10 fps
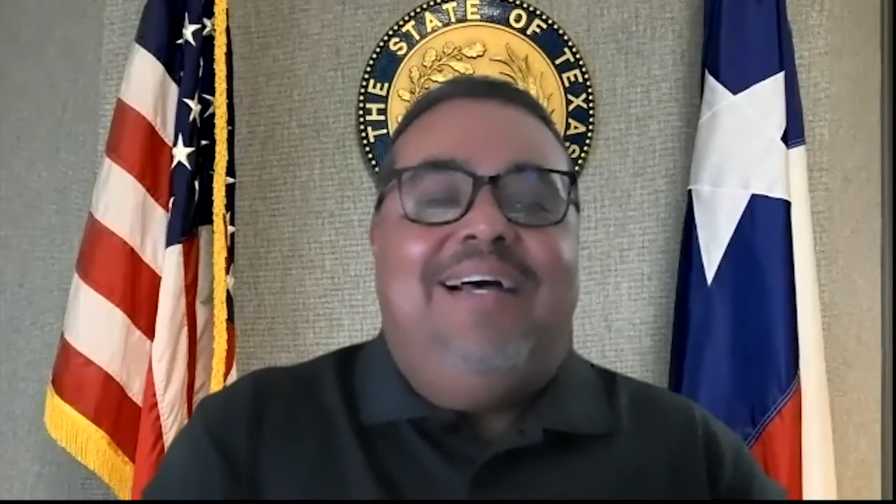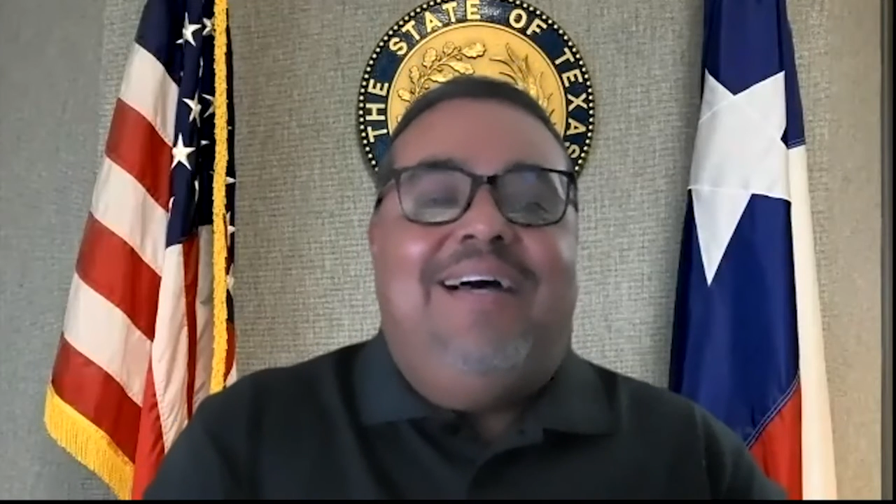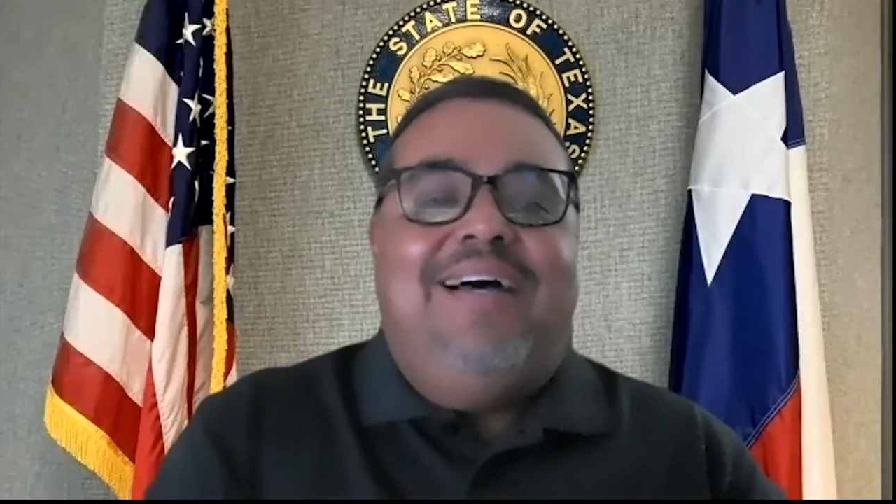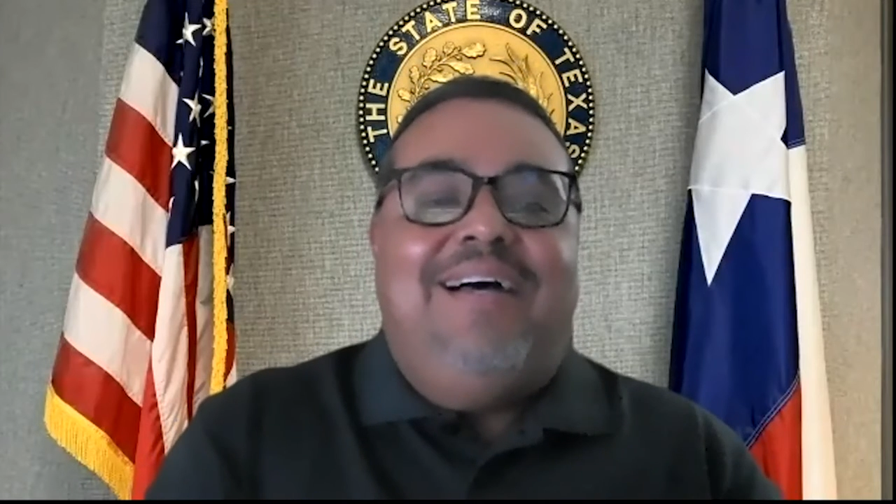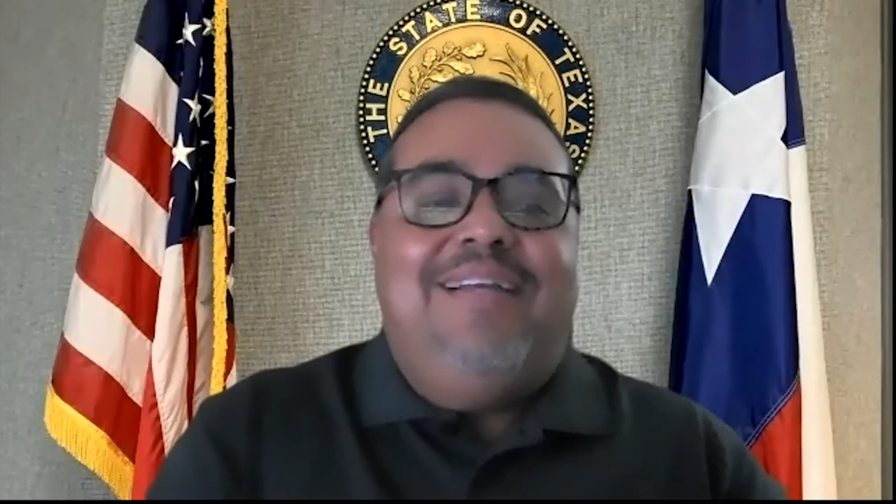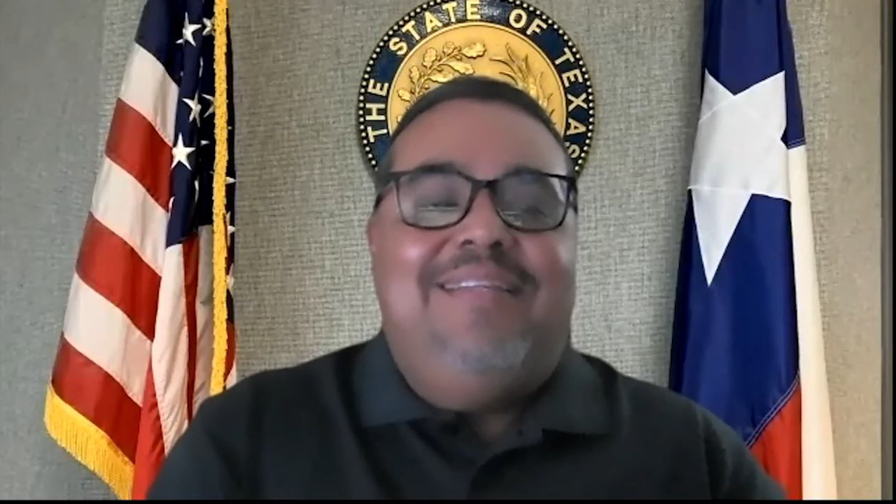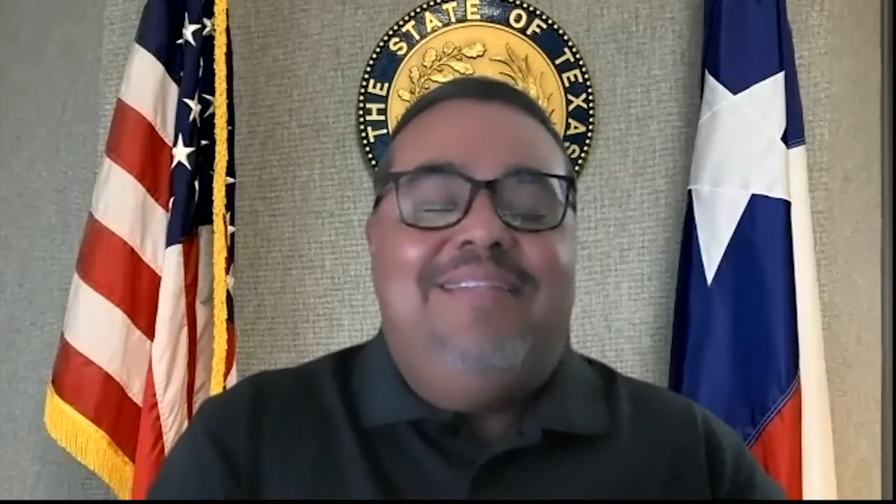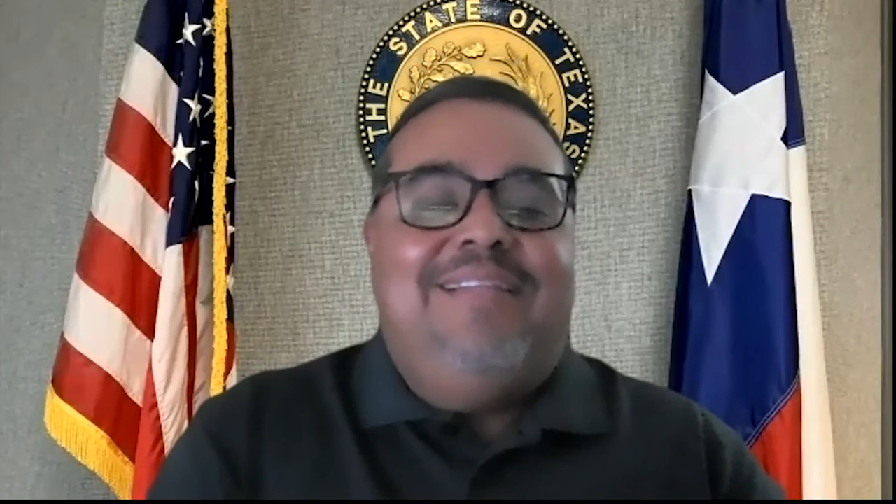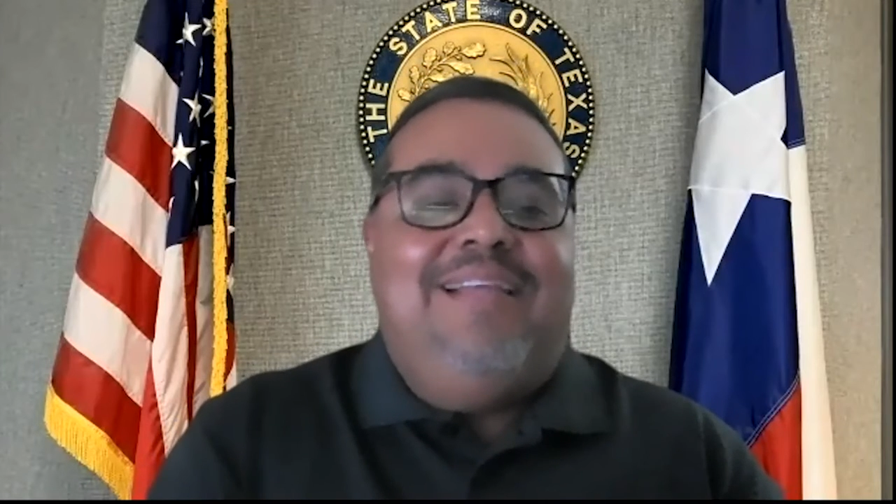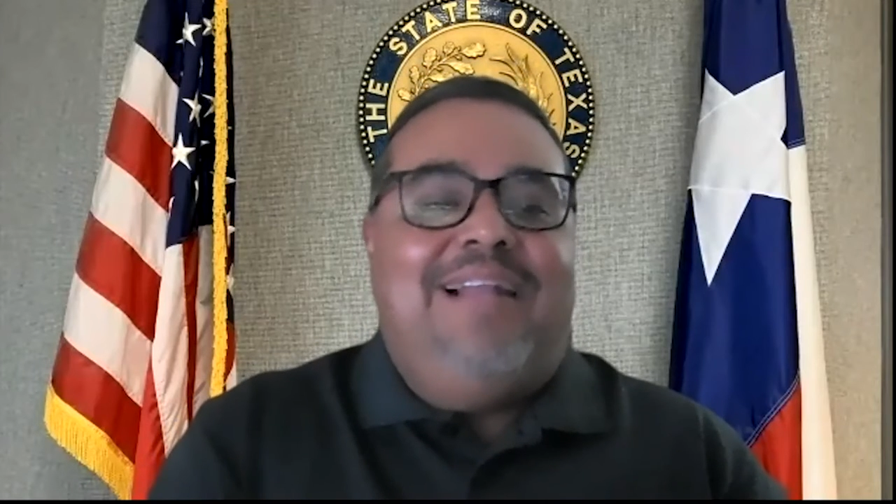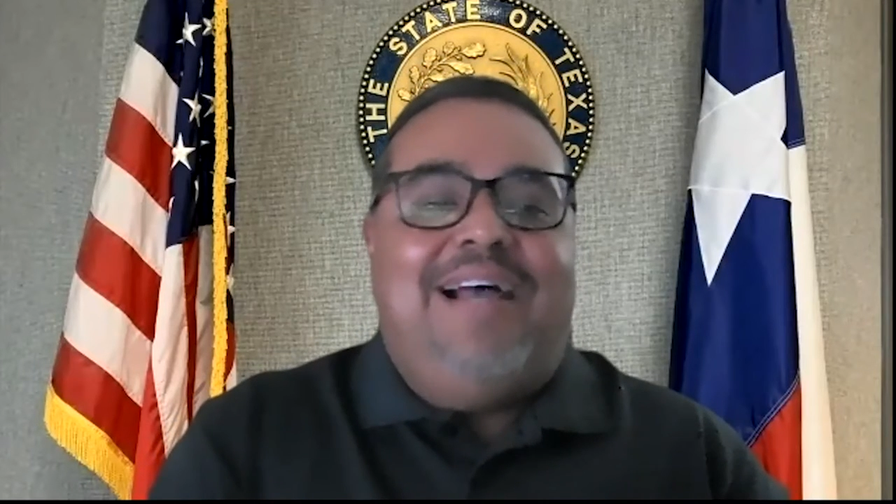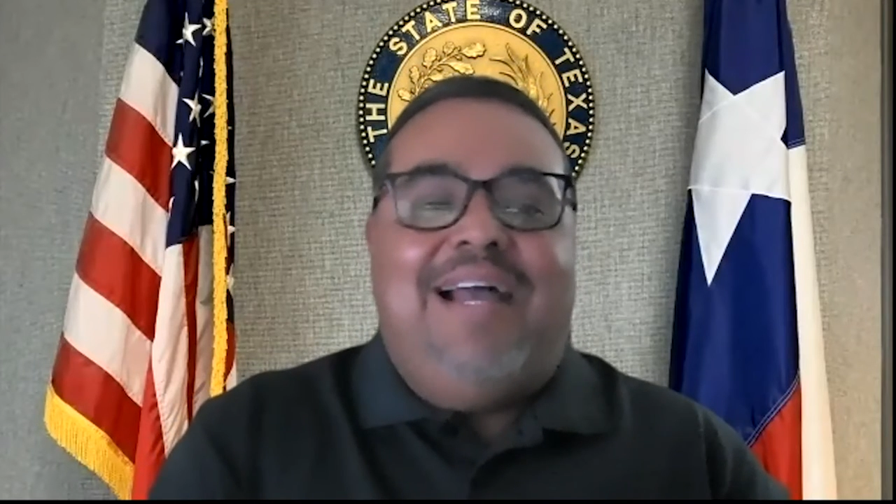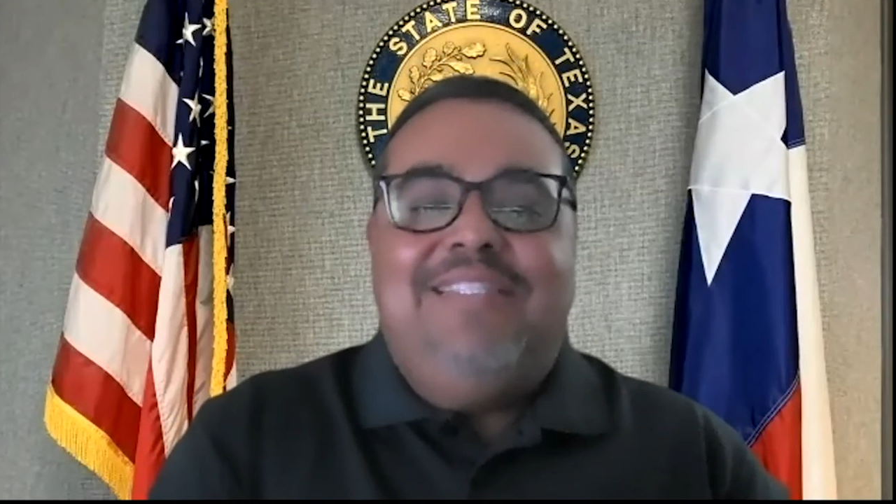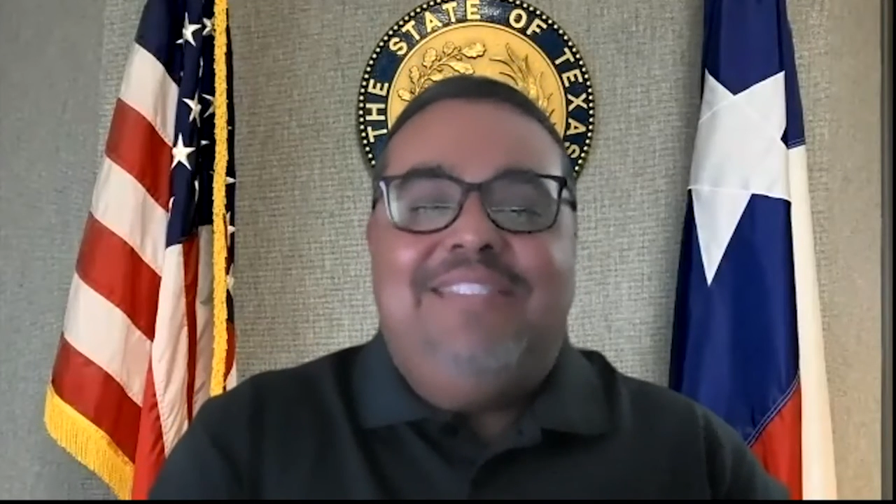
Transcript: that I